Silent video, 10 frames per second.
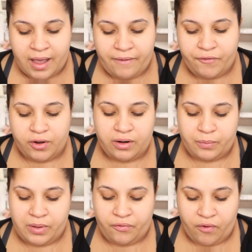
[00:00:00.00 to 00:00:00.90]
I figured
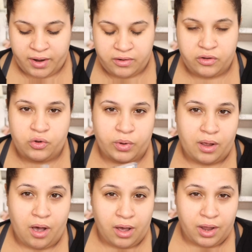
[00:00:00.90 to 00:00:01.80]
it'd be fun to do
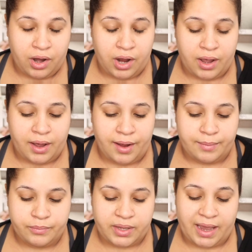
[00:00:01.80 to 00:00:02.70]
it
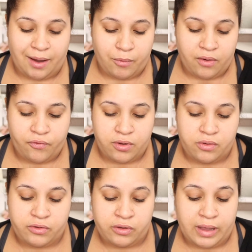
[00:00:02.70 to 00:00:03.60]
on camera for
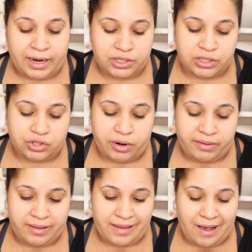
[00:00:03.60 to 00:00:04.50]
you to actually try
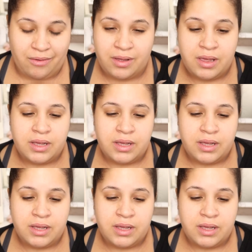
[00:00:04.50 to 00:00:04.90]
this out.